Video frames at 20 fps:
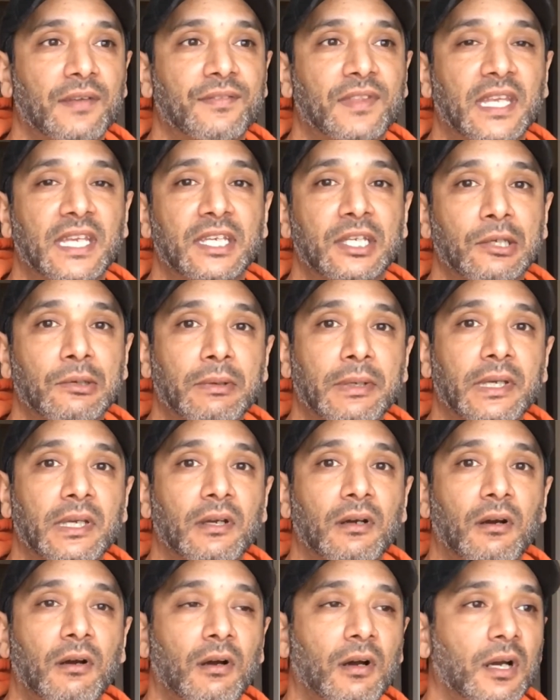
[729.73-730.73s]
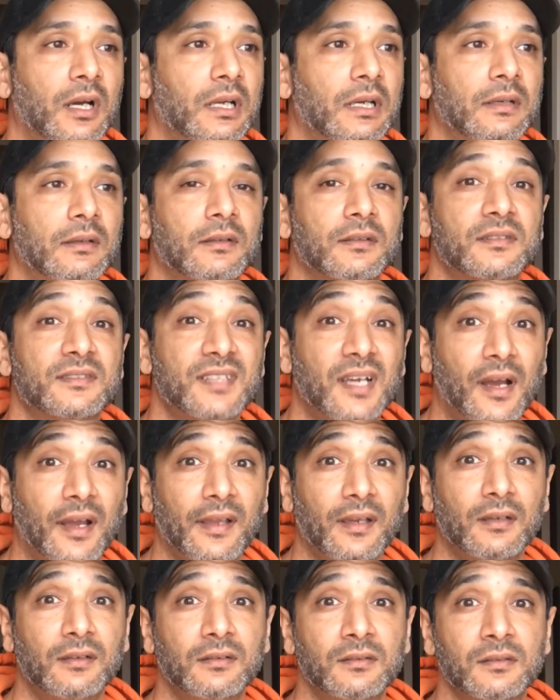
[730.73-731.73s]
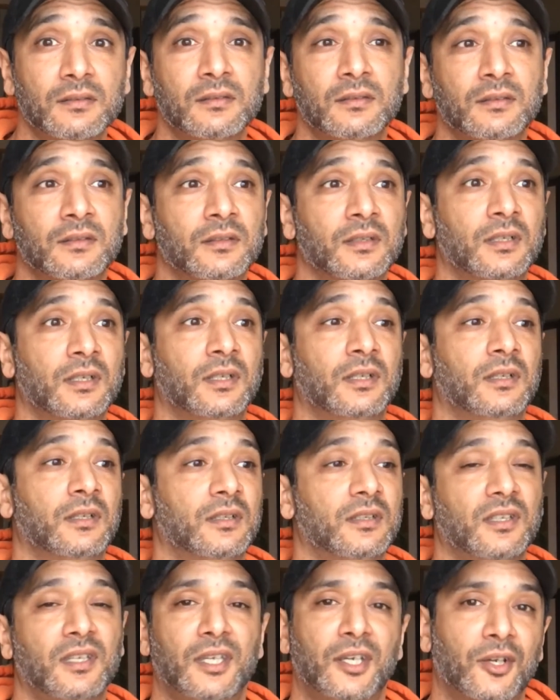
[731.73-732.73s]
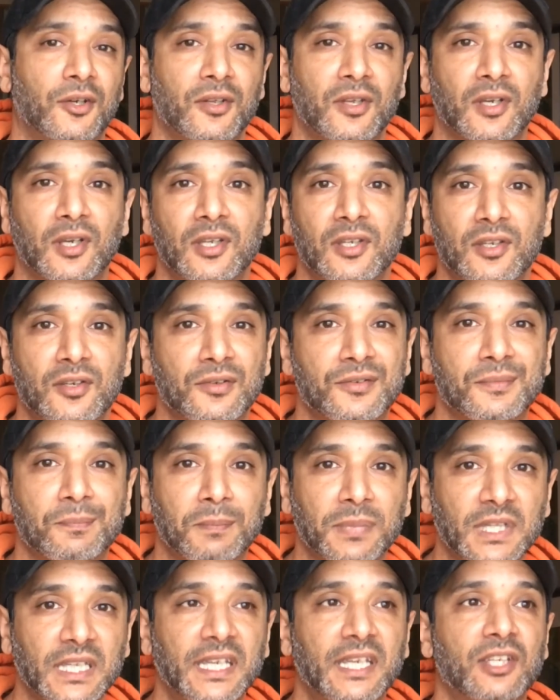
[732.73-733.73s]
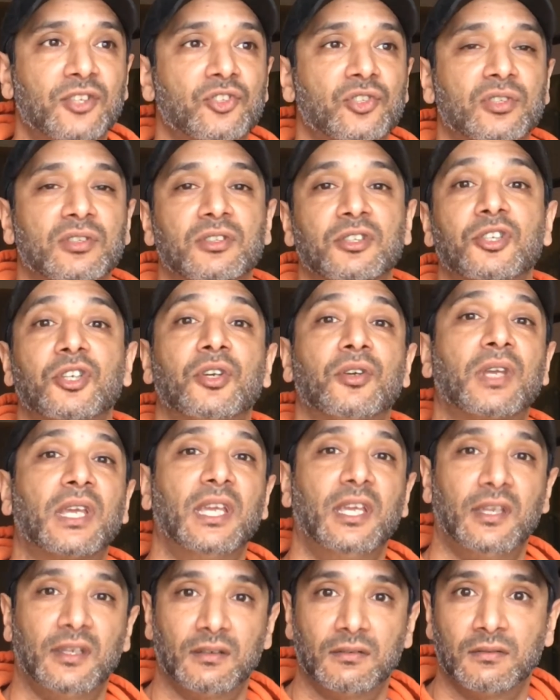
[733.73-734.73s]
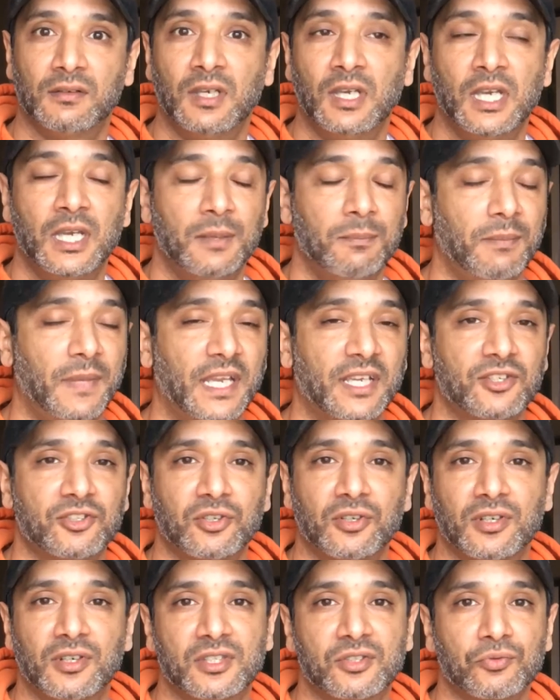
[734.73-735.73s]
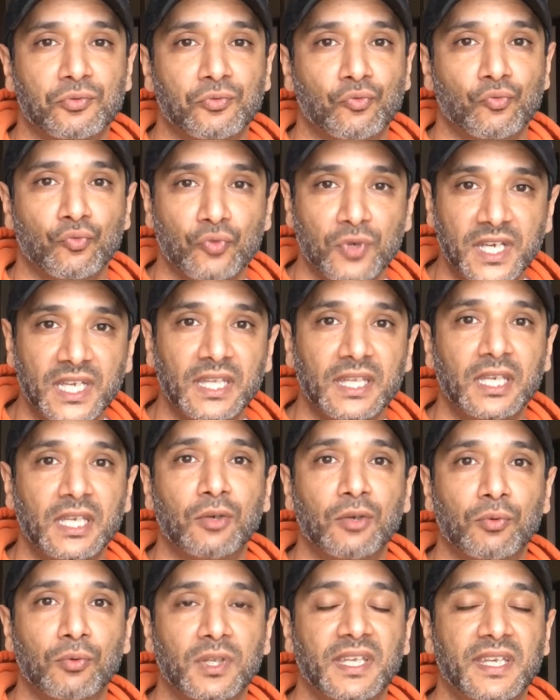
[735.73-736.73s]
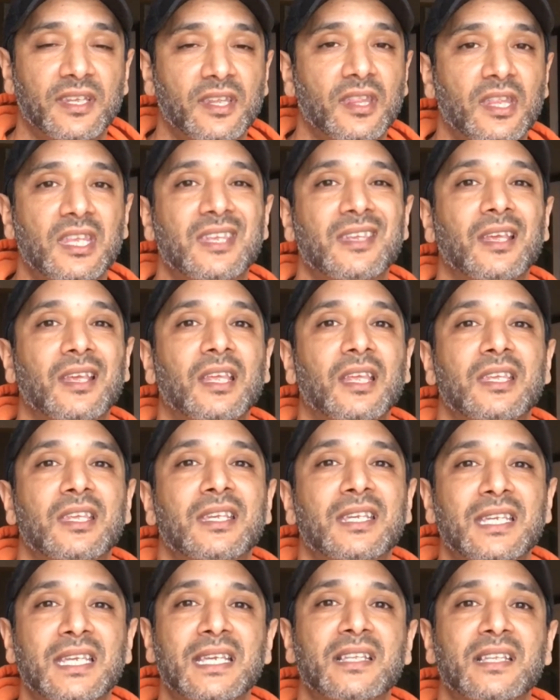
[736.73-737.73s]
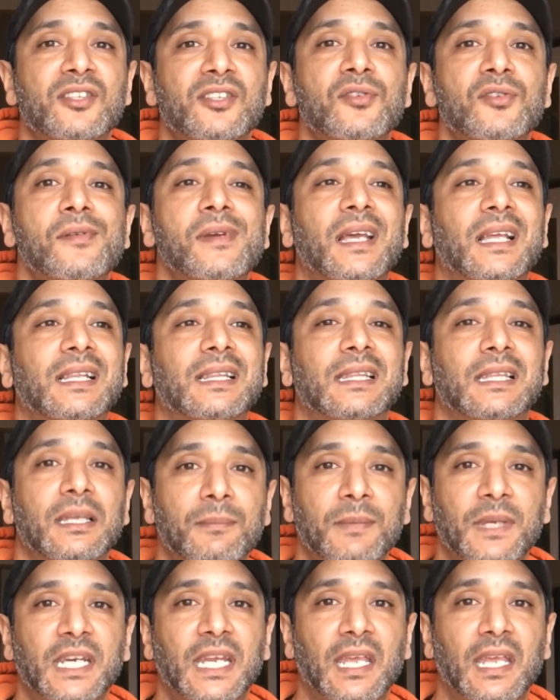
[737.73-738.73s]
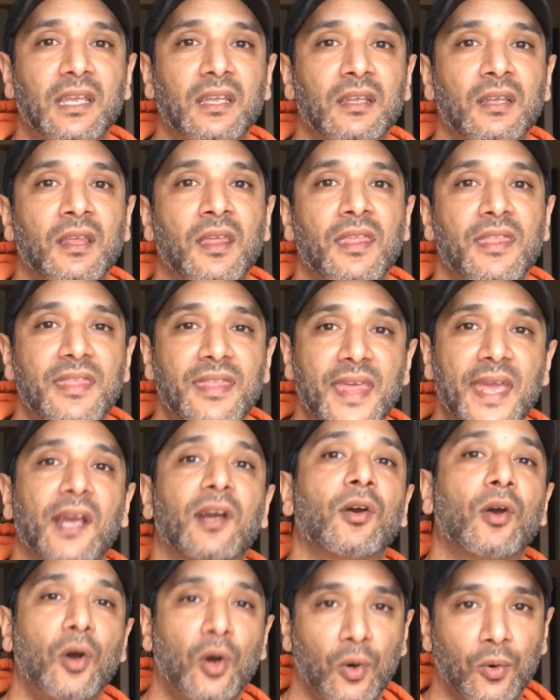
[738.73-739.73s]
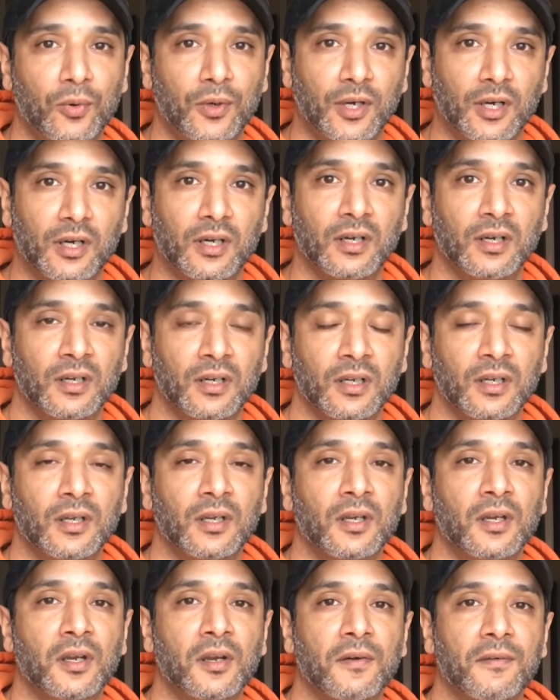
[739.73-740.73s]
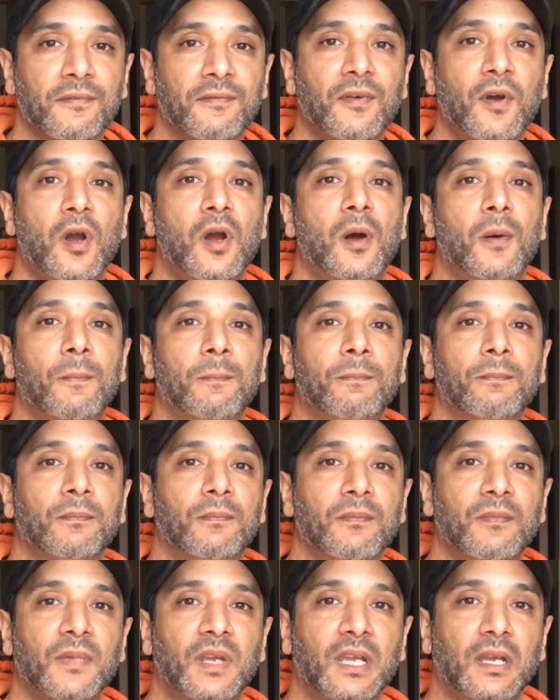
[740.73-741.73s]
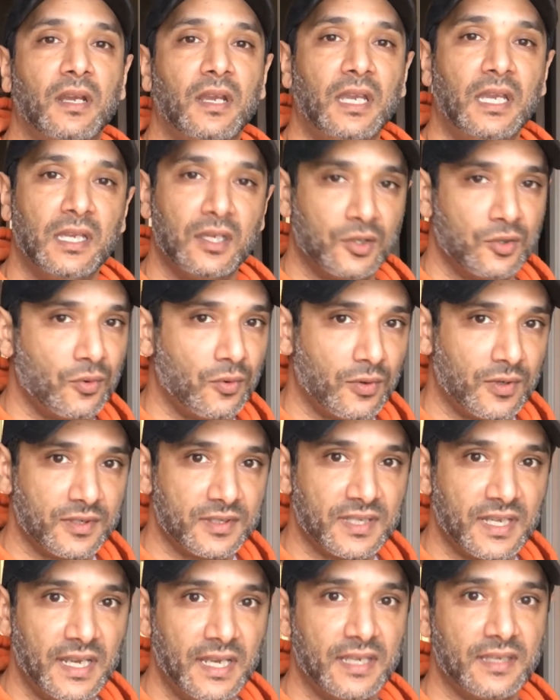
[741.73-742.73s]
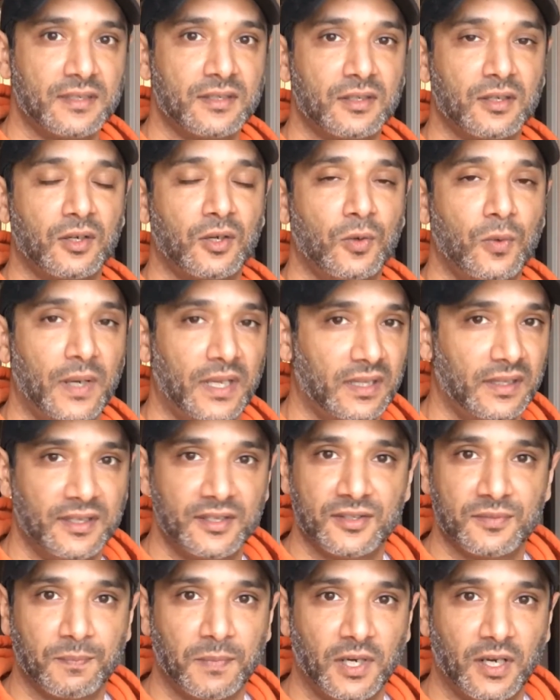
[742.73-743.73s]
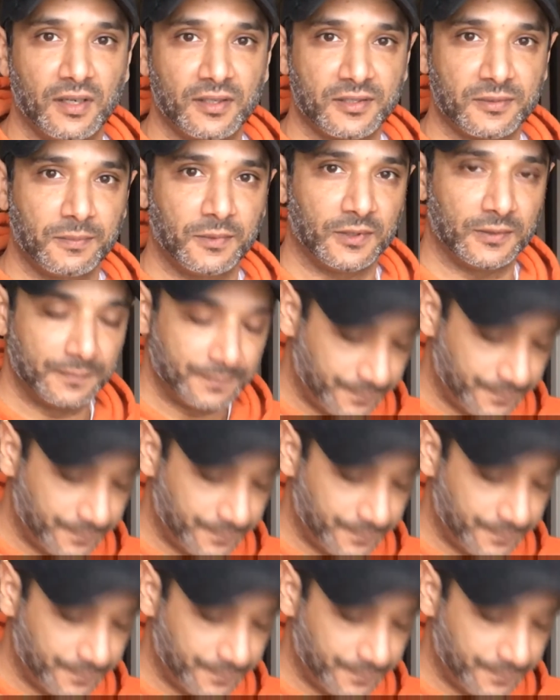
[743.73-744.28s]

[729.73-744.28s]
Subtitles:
if they do it on tile, you can use bleach. You can make sure it's really, you need to eliminate their odor from indoors as quickly as possible.